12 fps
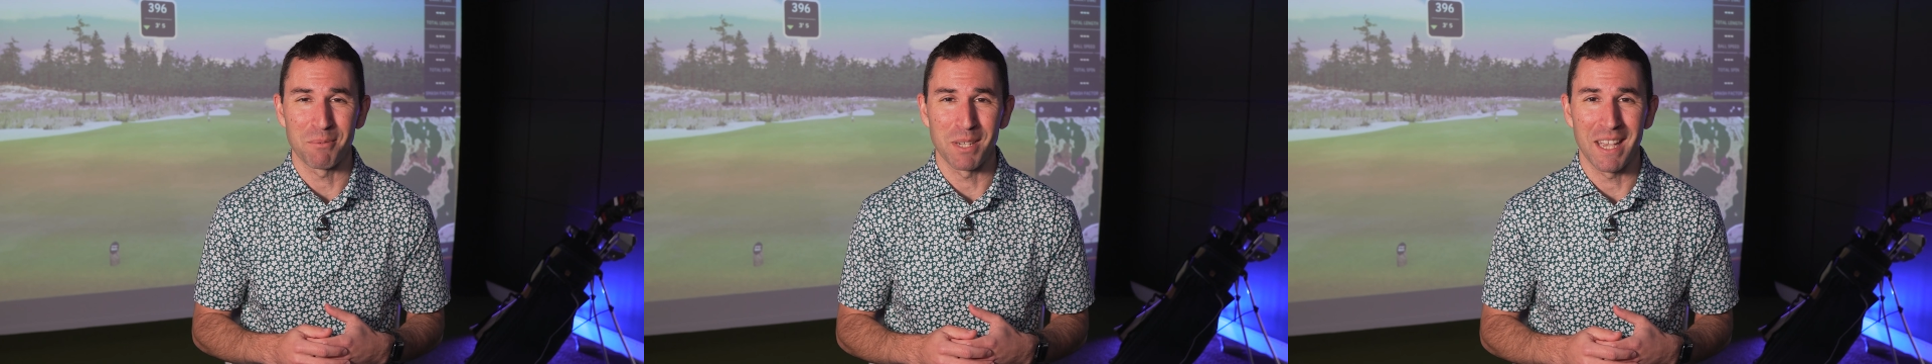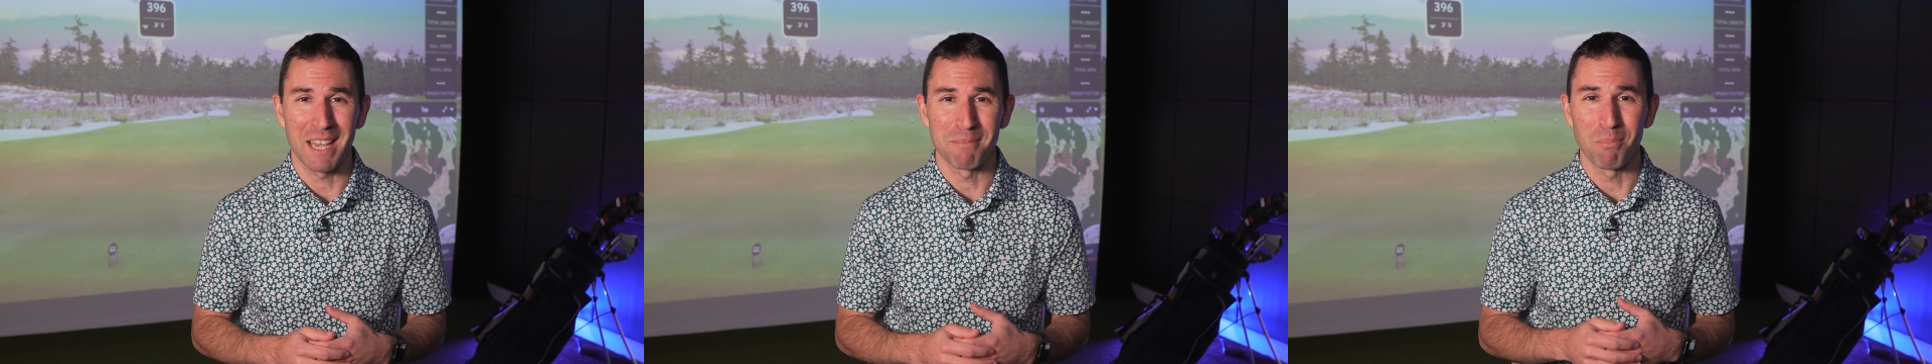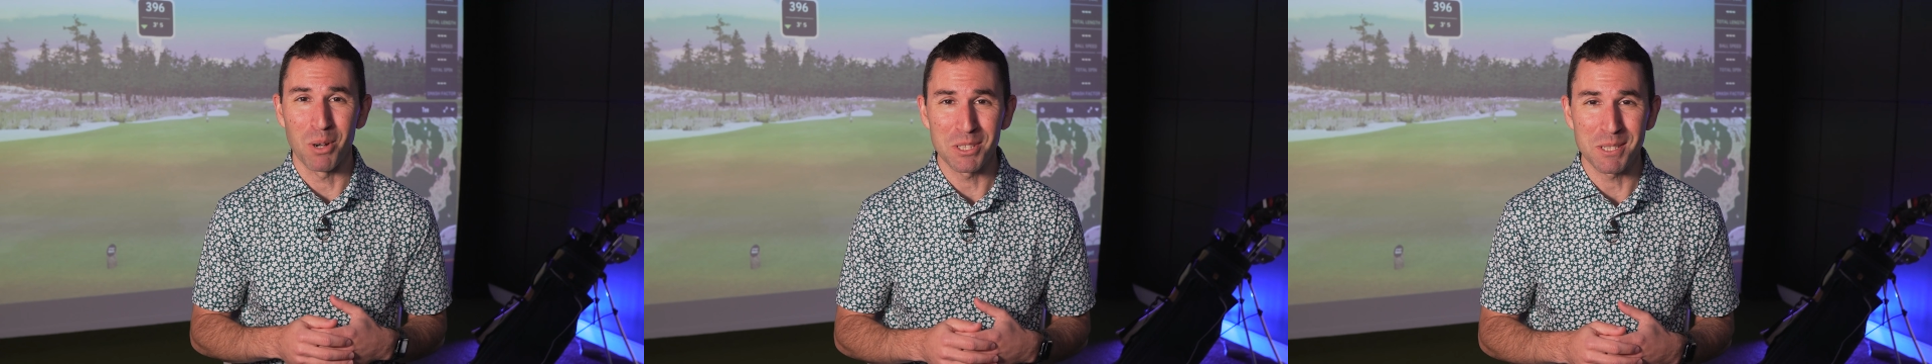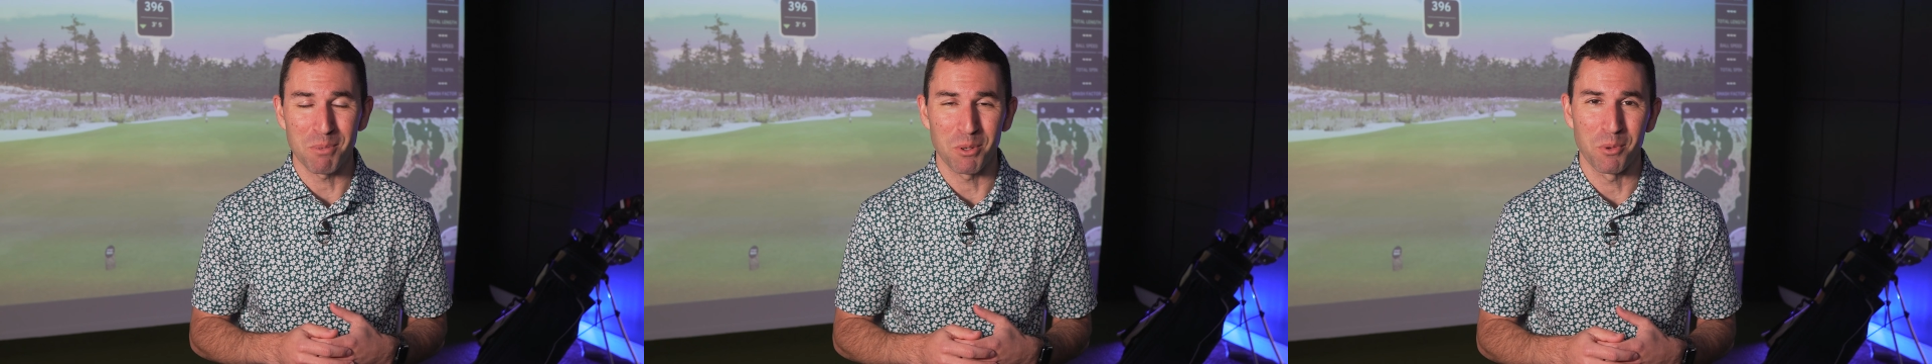we had
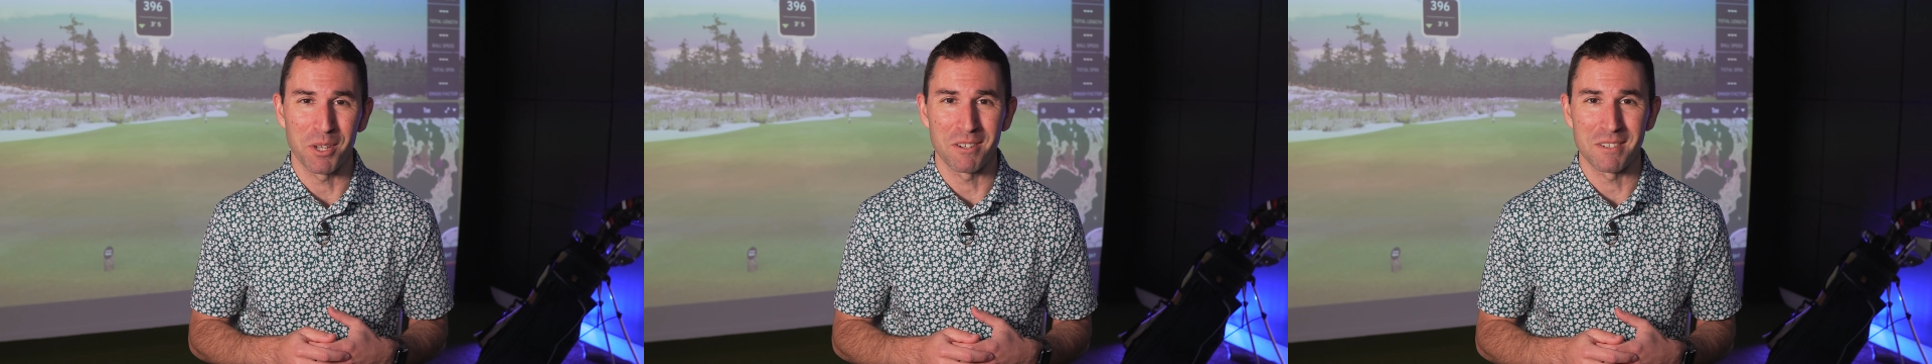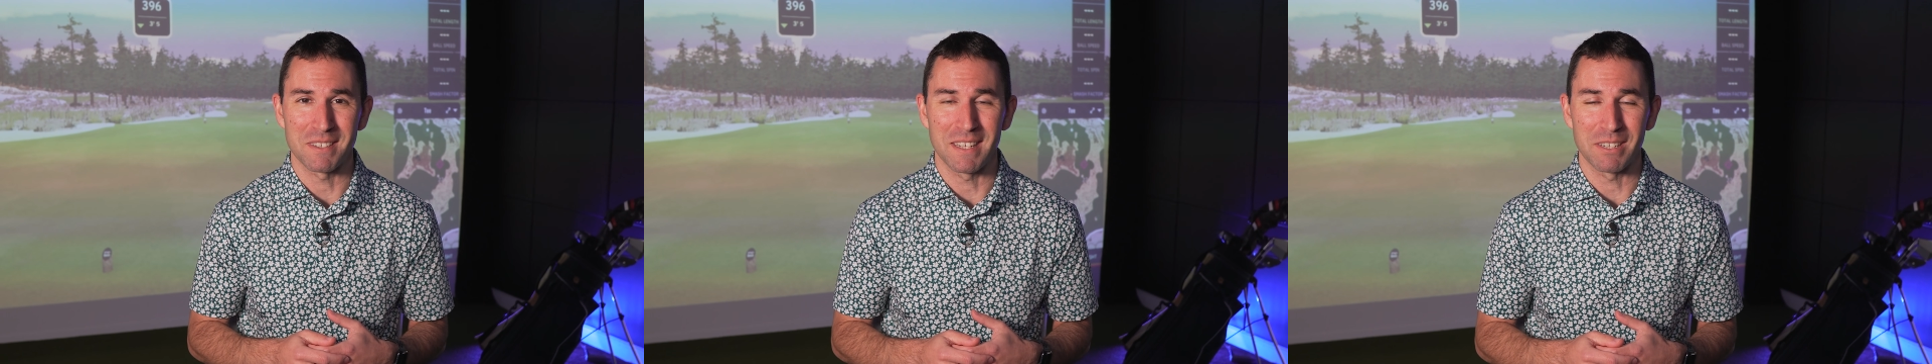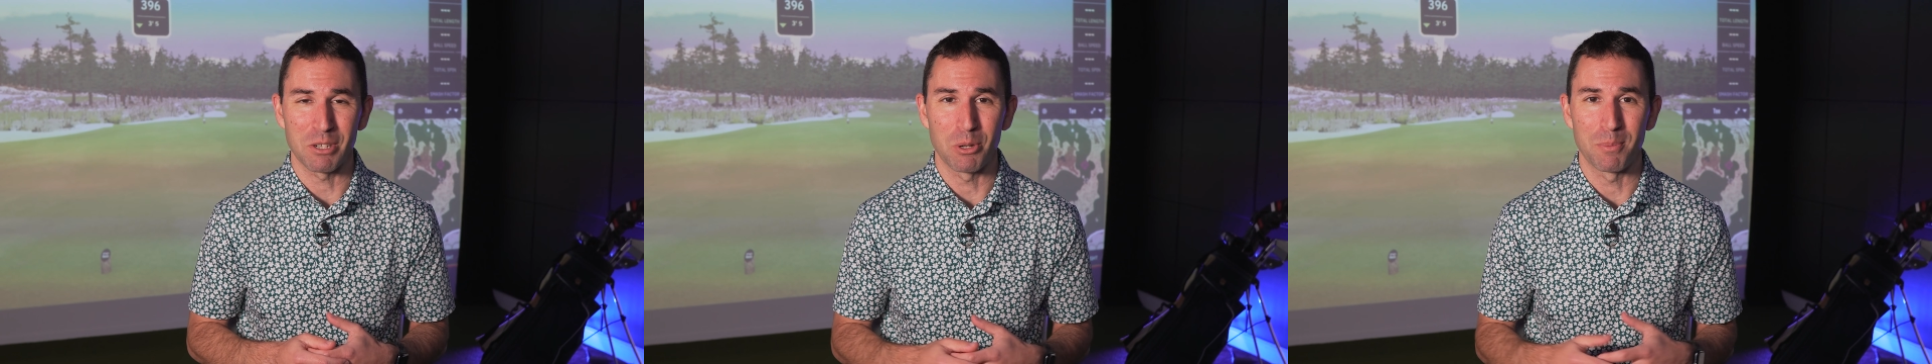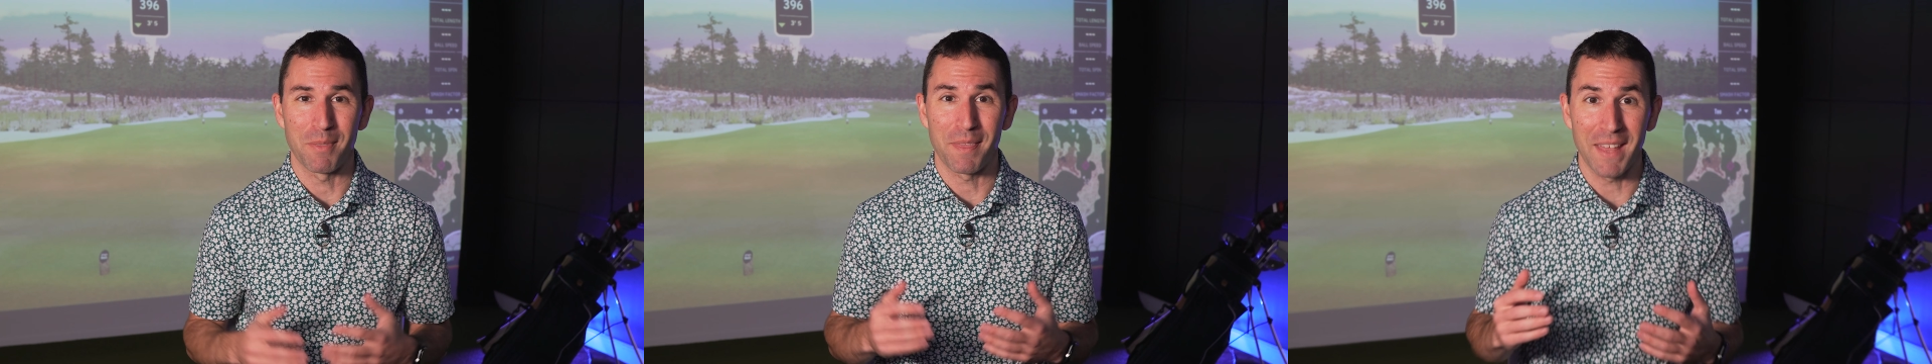multiple winners take
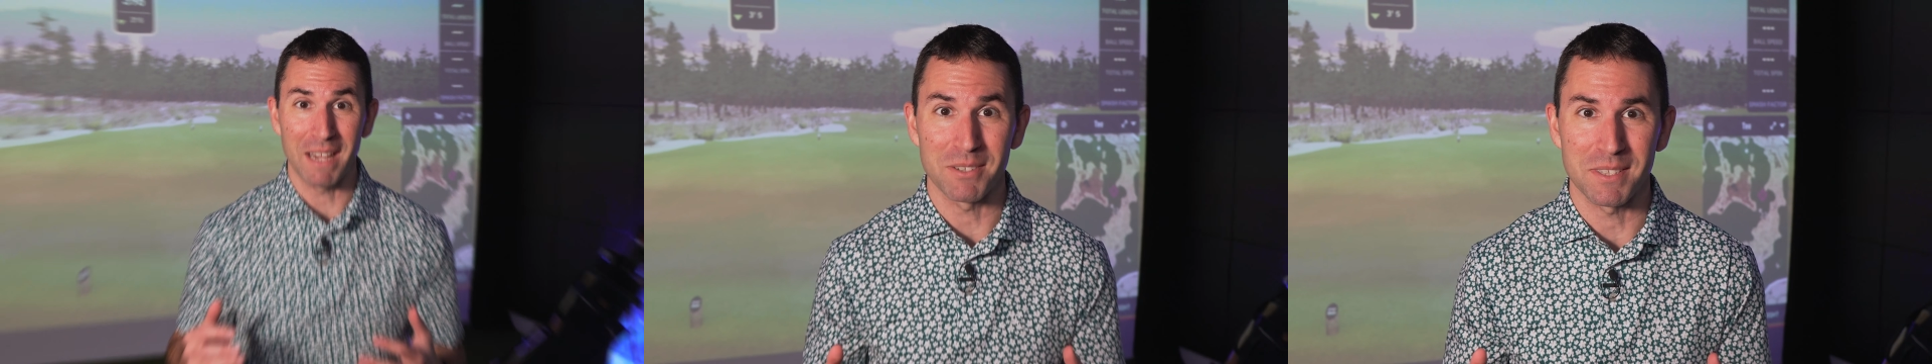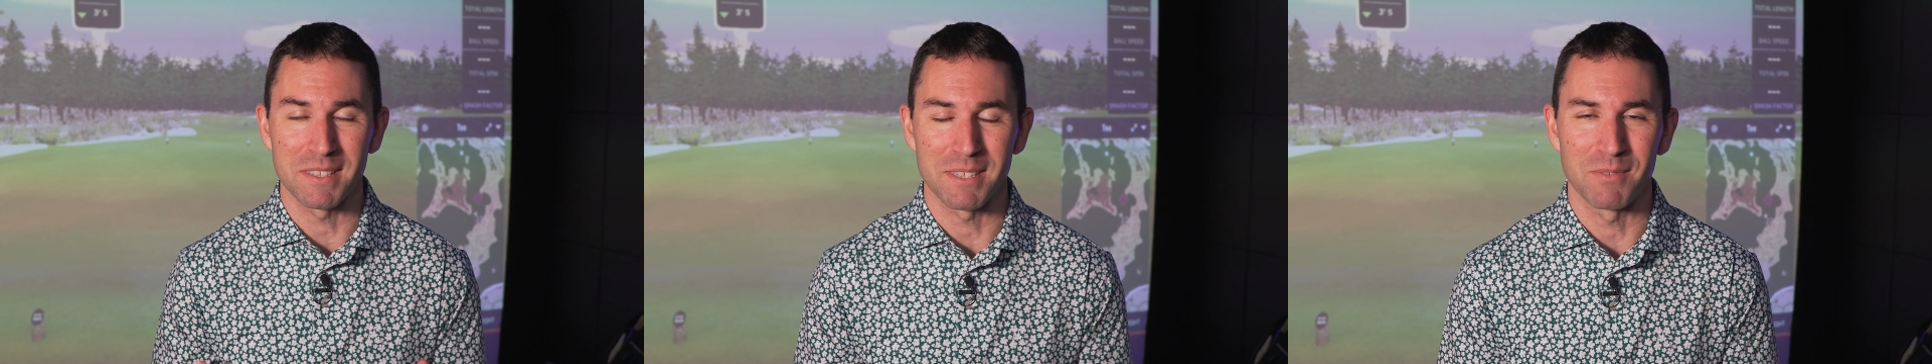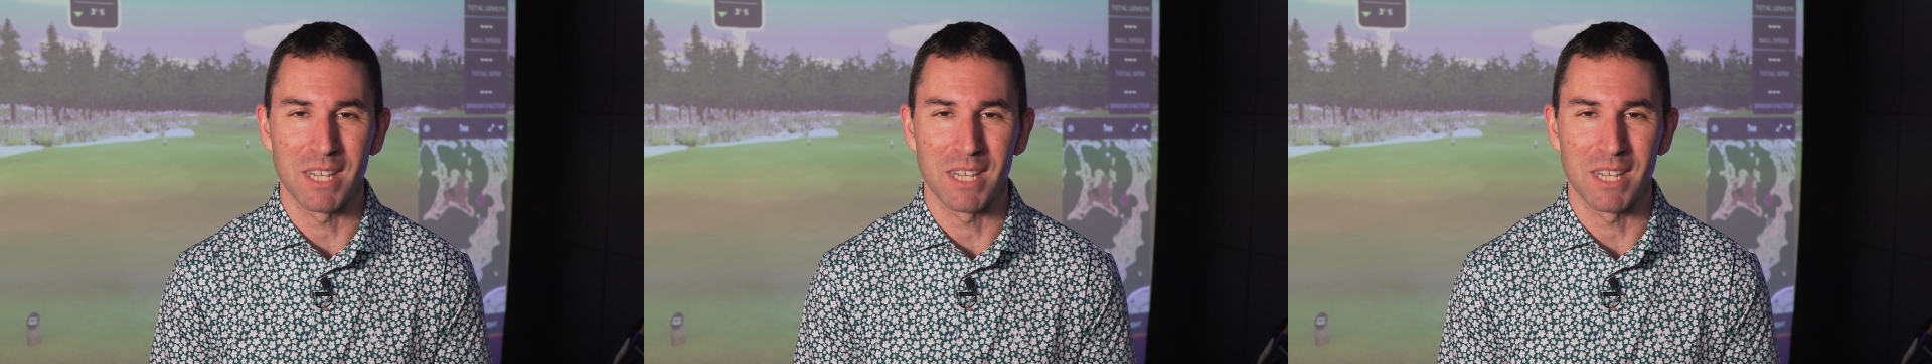home thousands of